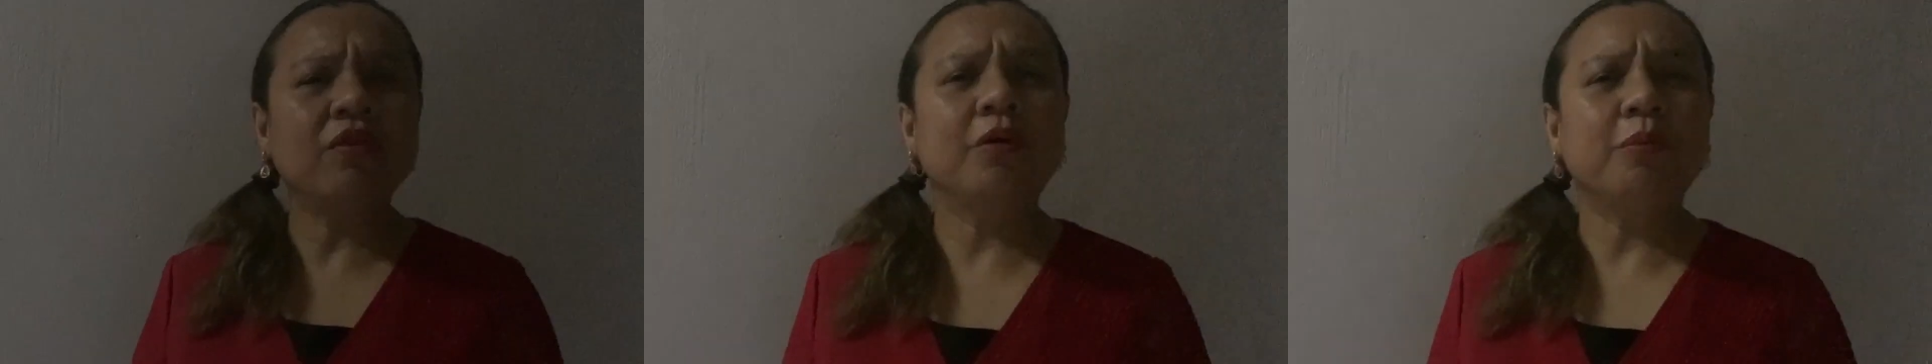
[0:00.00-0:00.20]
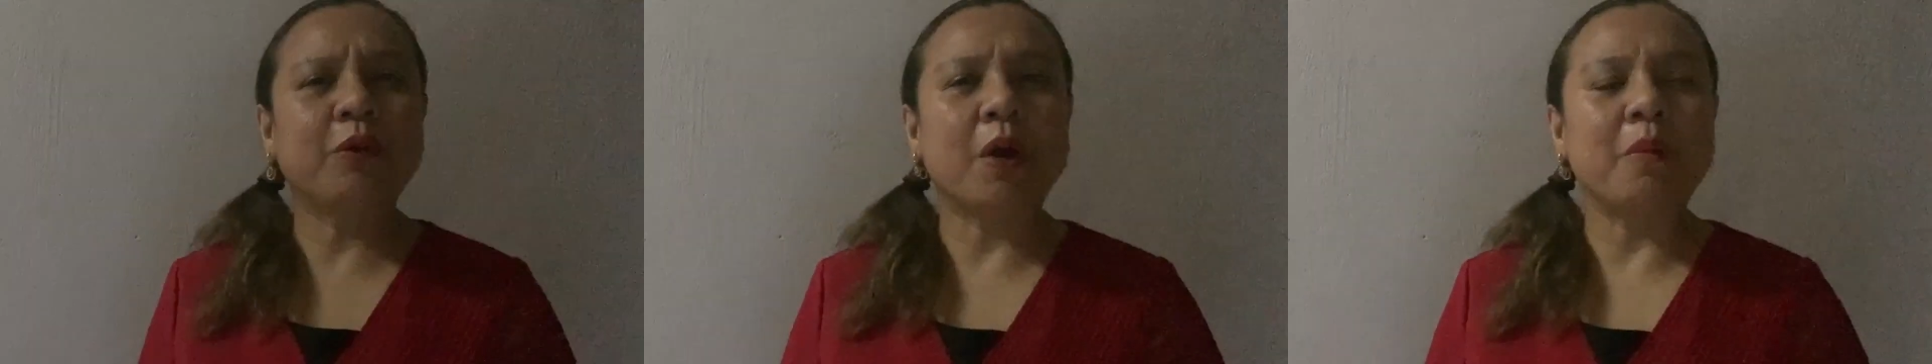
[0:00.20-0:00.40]

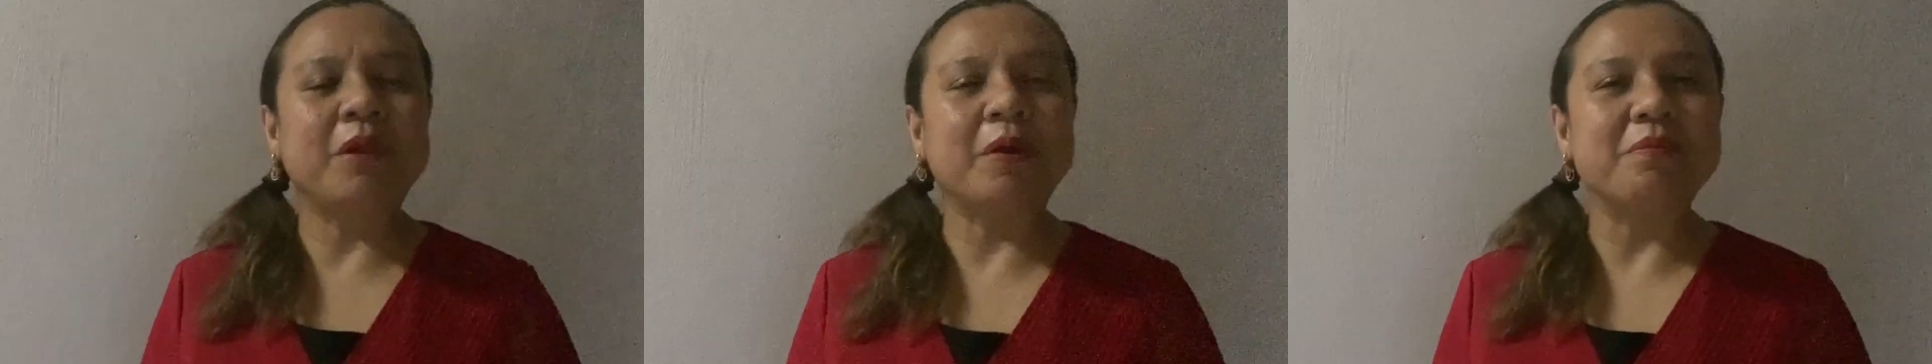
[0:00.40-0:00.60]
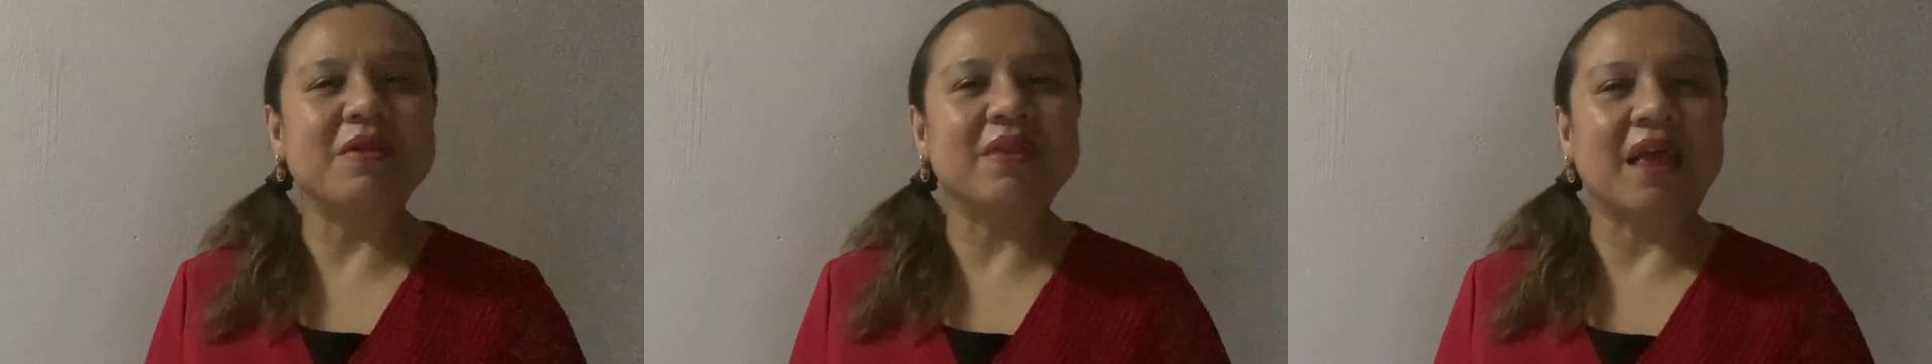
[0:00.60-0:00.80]
the
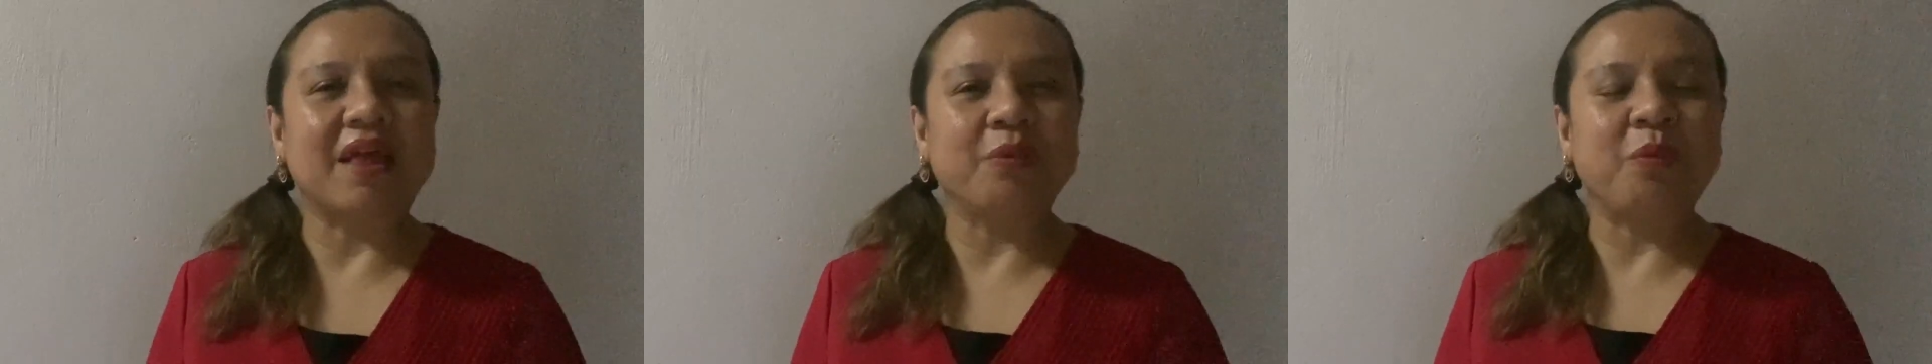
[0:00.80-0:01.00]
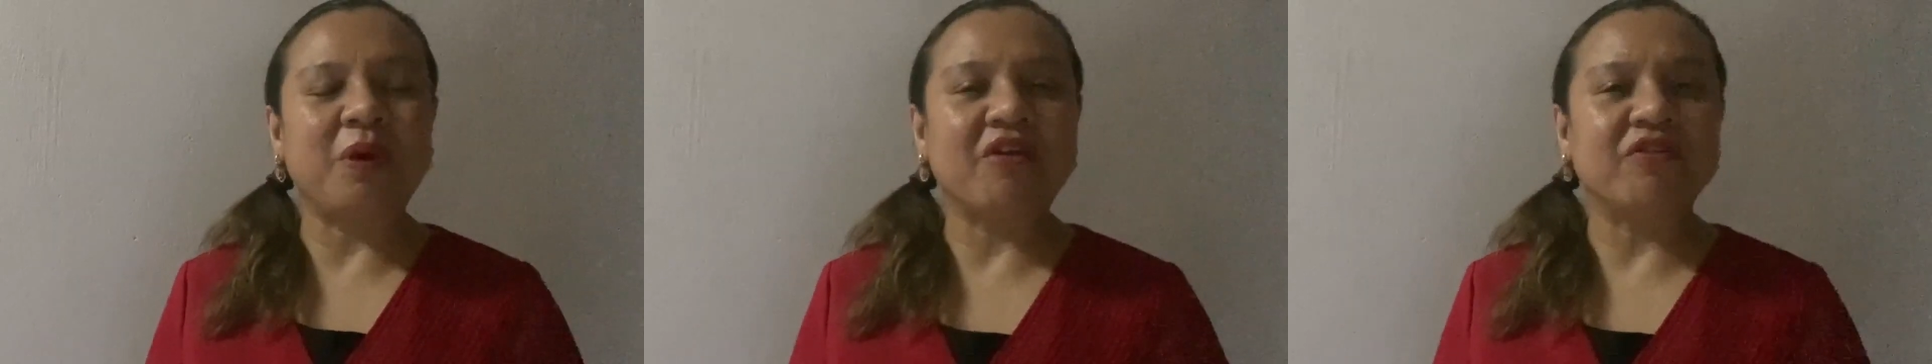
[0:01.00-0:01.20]
problems
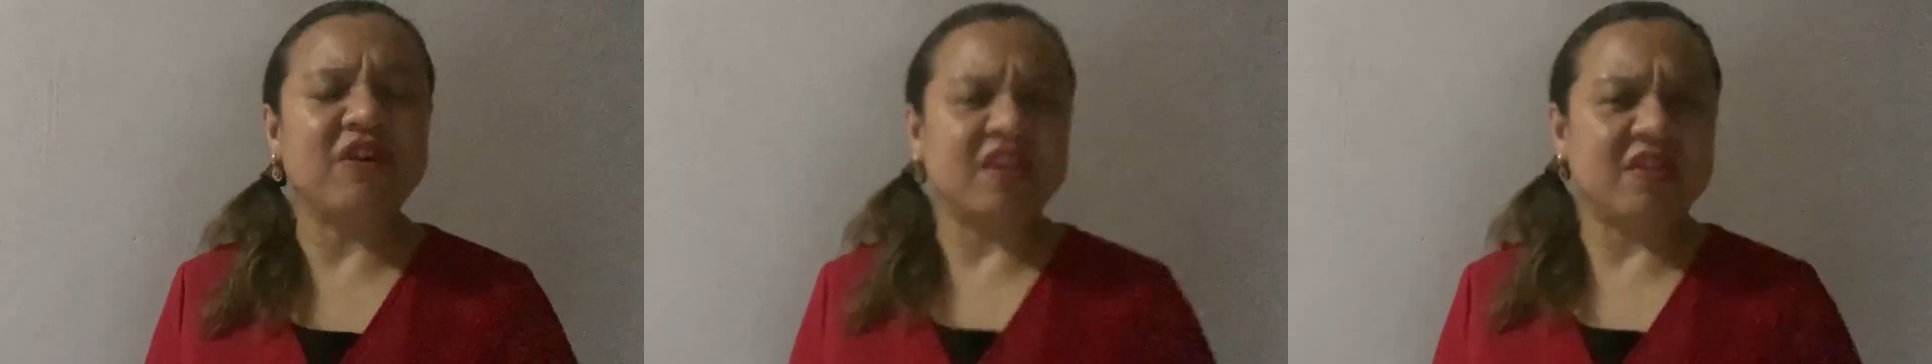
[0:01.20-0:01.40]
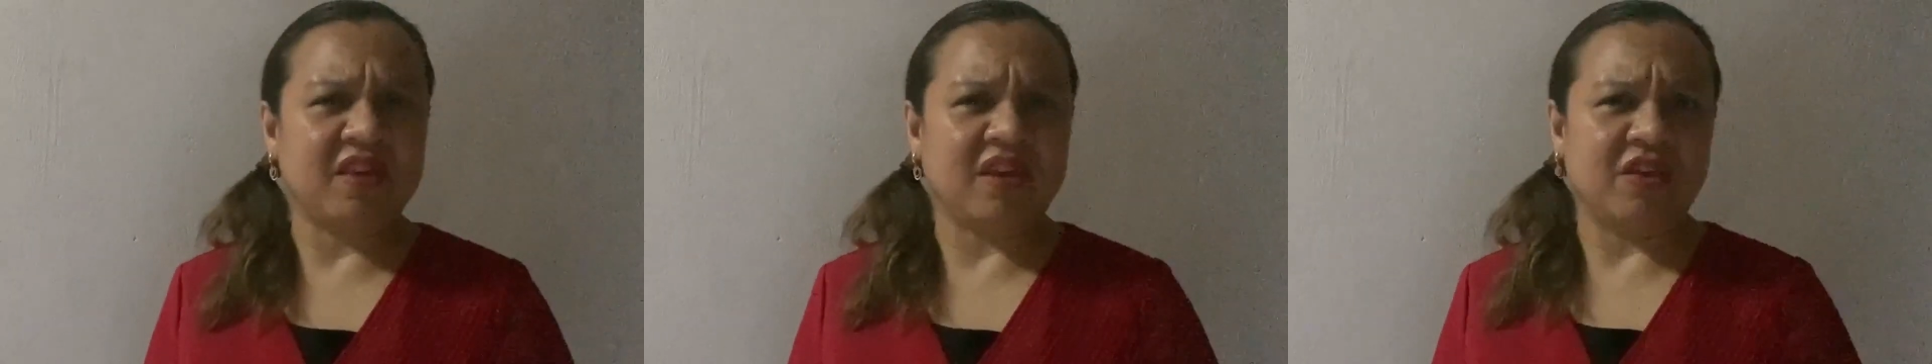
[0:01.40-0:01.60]
that we are
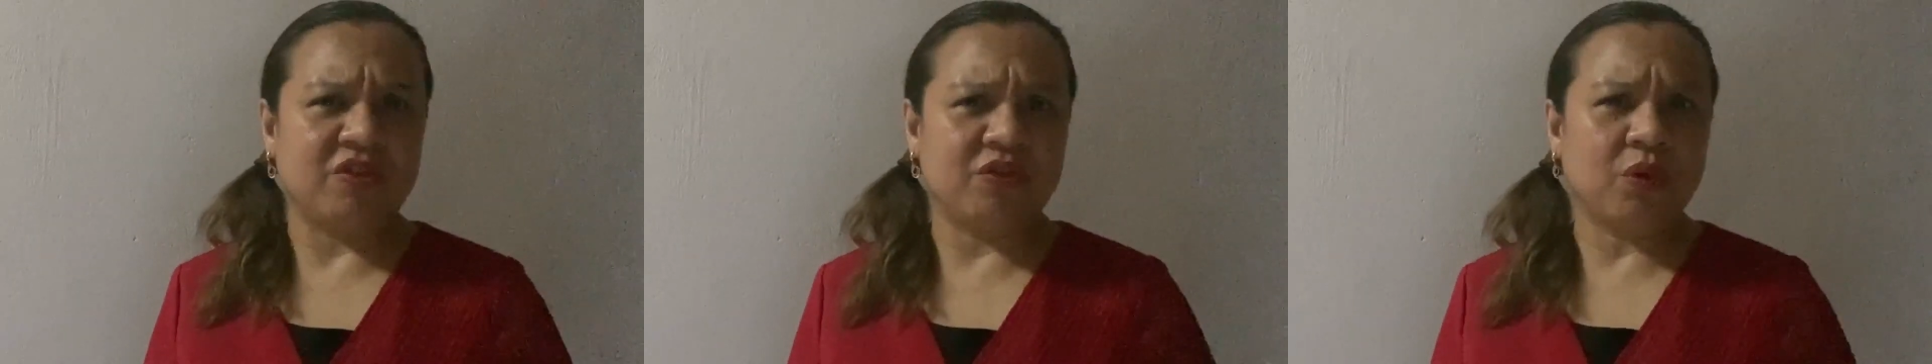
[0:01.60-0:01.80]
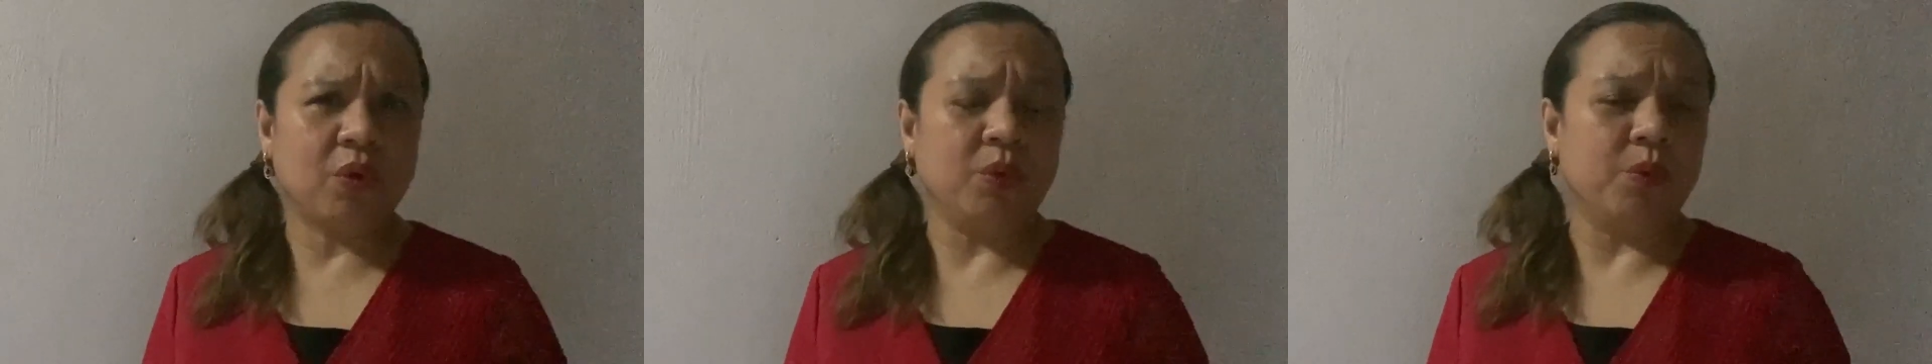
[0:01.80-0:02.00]
facing in
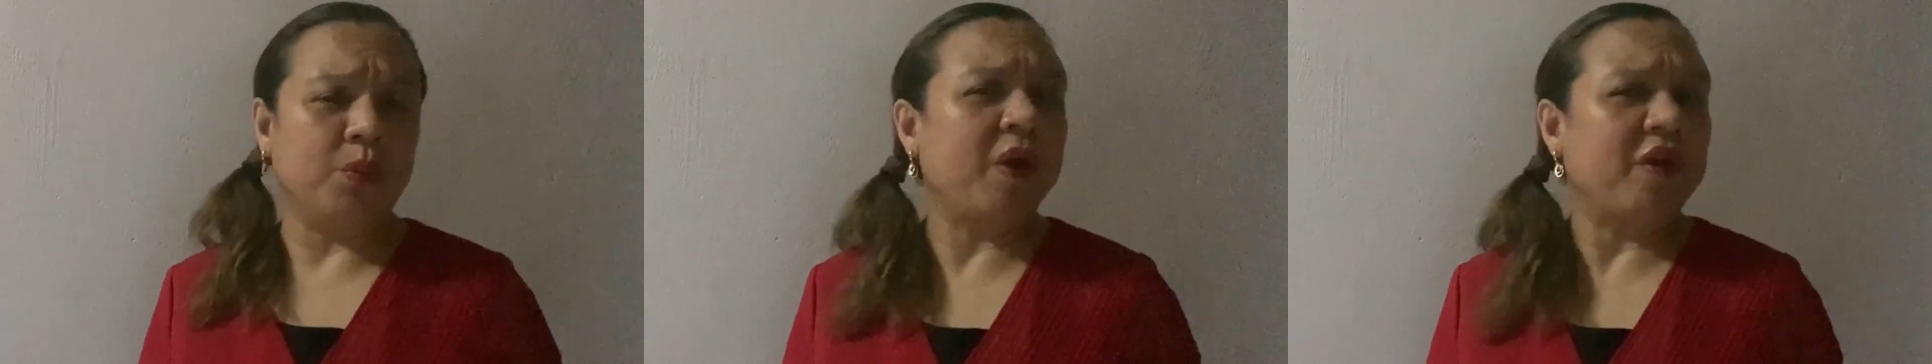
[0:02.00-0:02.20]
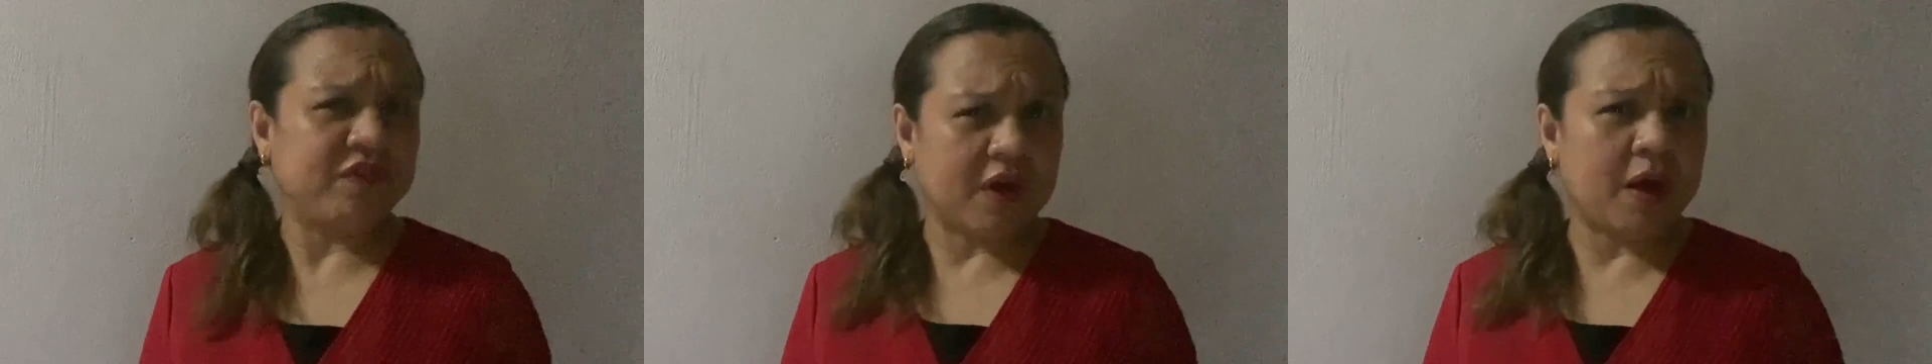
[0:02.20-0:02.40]
school, we
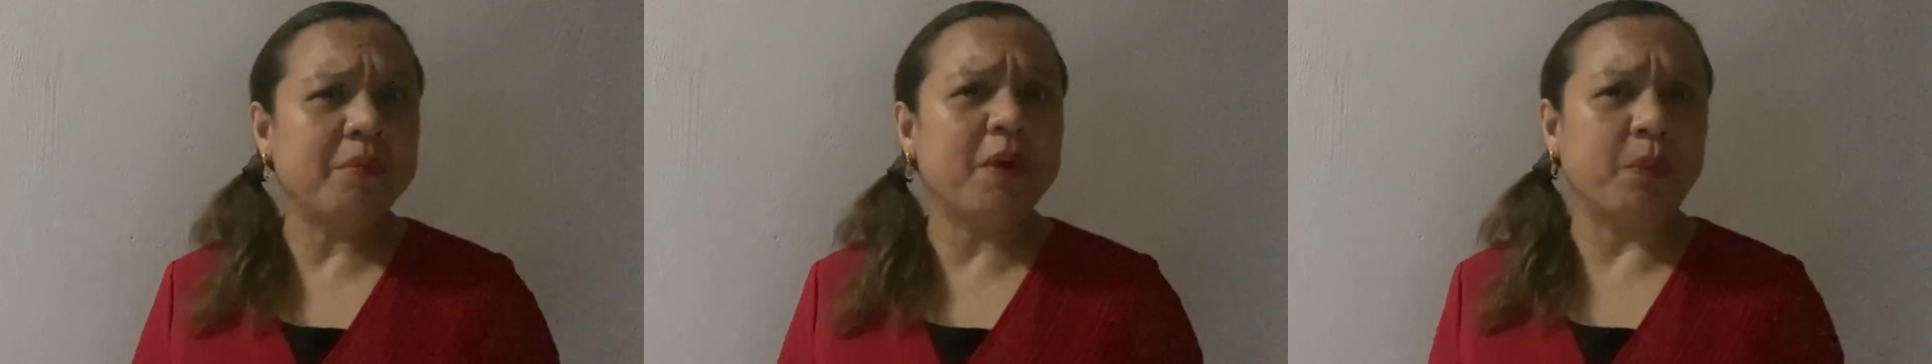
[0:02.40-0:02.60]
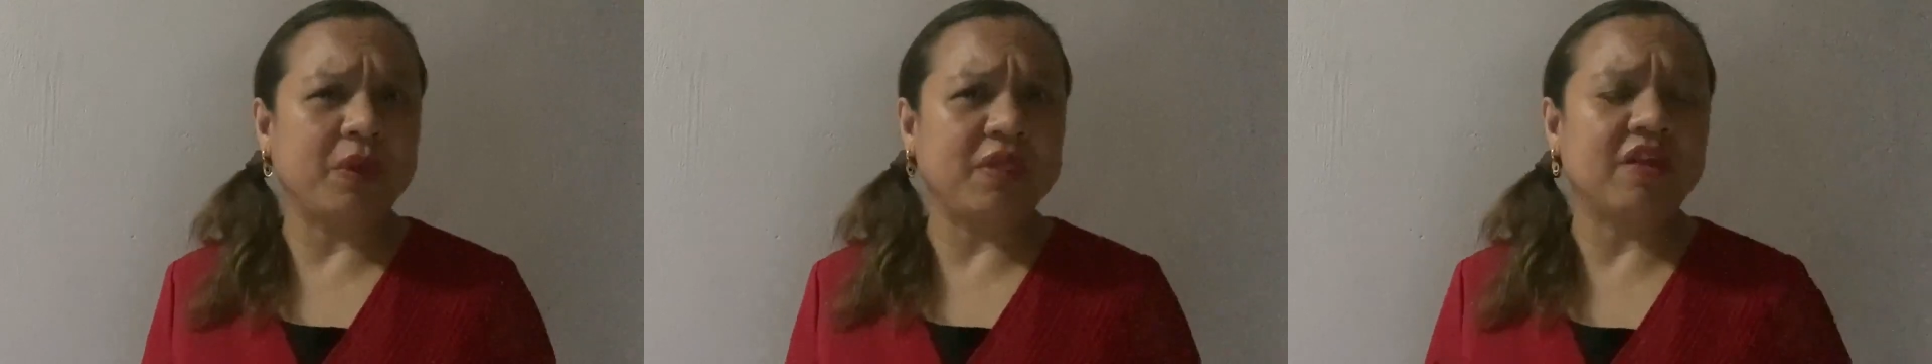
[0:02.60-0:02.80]
have come
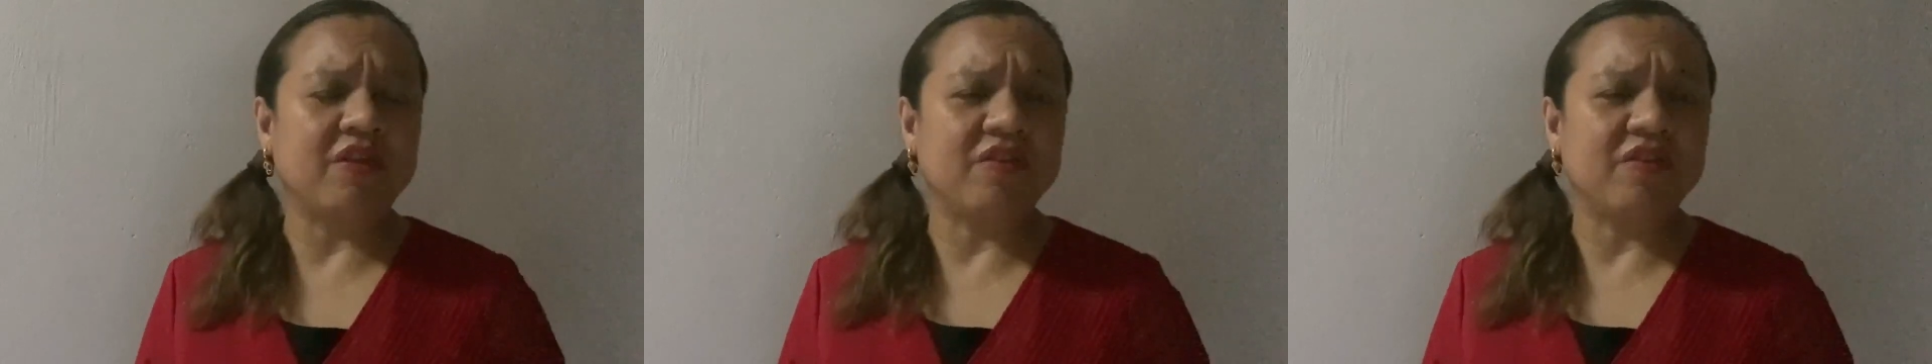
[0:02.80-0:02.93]
up with a